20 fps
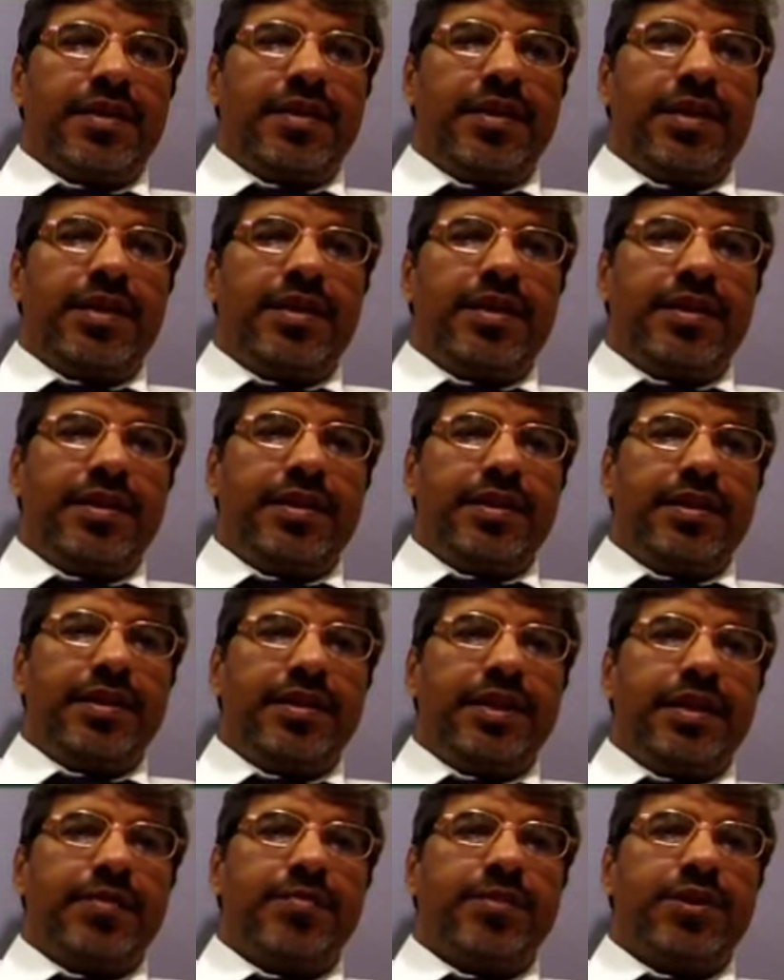Then in
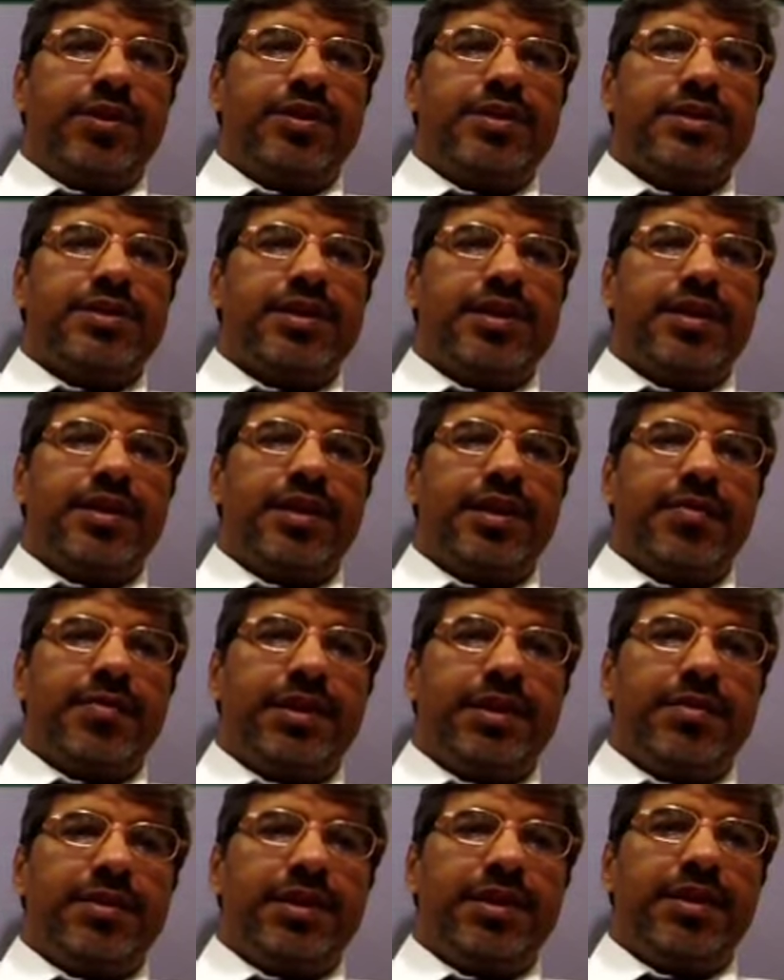that policy there
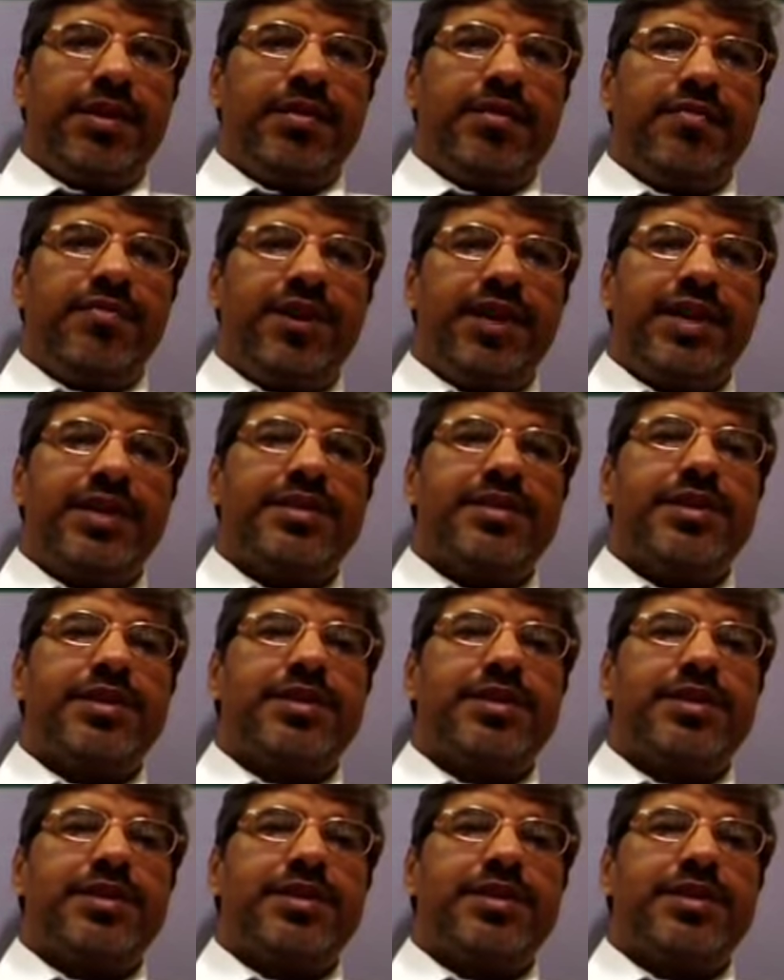may be various